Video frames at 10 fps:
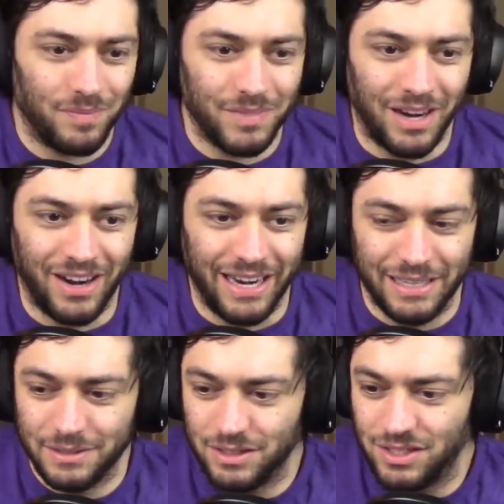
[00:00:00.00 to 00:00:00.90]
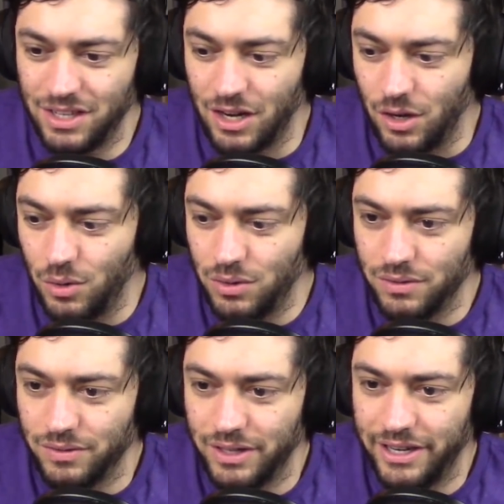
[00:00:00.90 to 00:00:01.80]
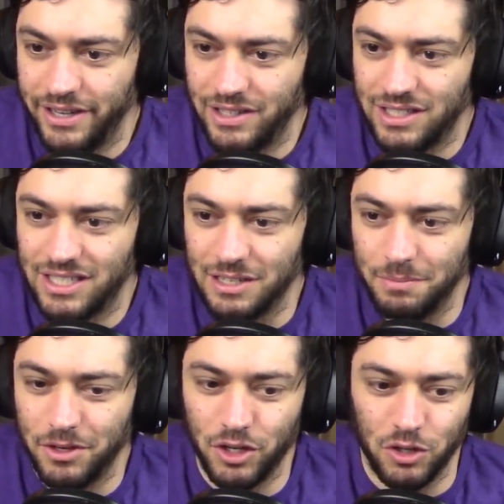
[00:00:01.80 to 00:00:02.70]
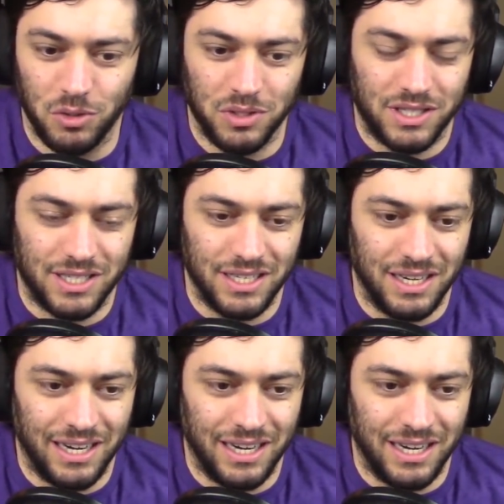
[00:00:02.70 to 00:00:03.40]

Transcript: All right. So here's some news.